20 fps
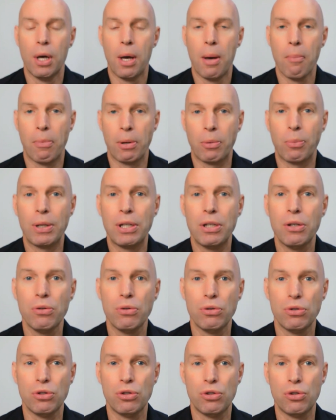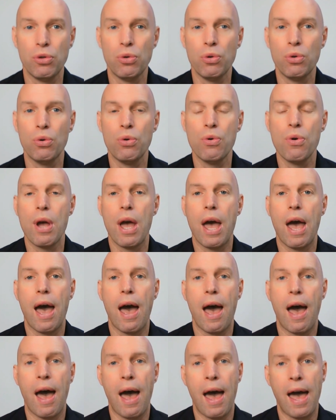But when you do
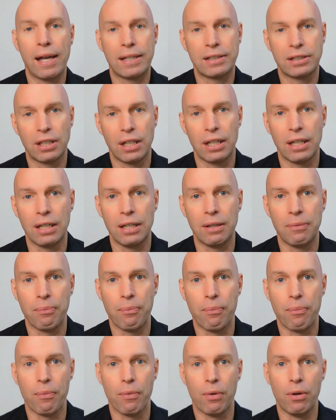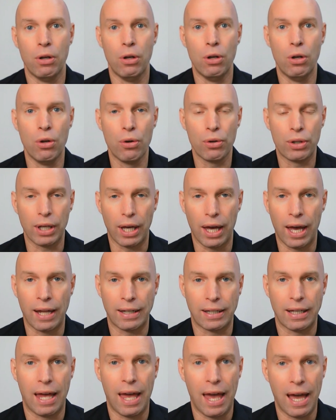actually look
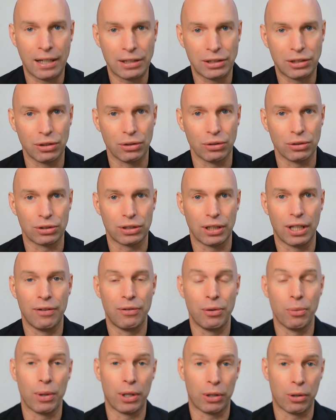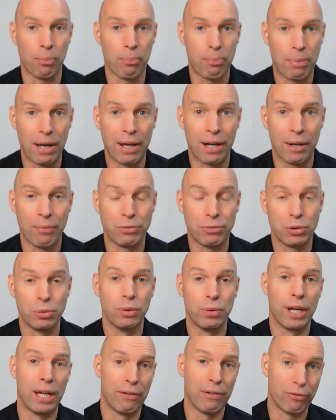at actuals, if you want to compare them
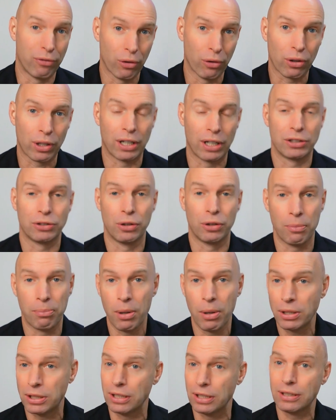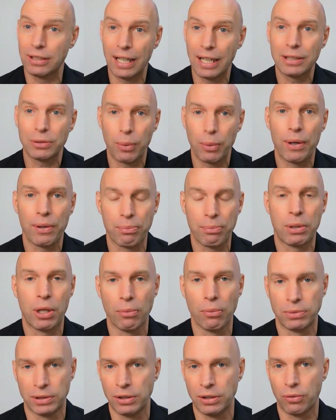to a forecast or a budget, that's where it
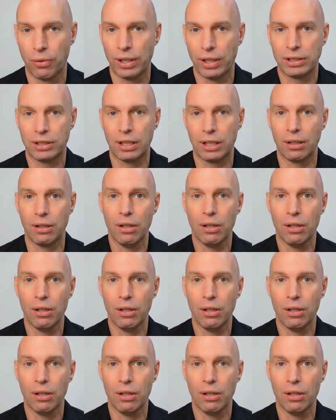becomes interesting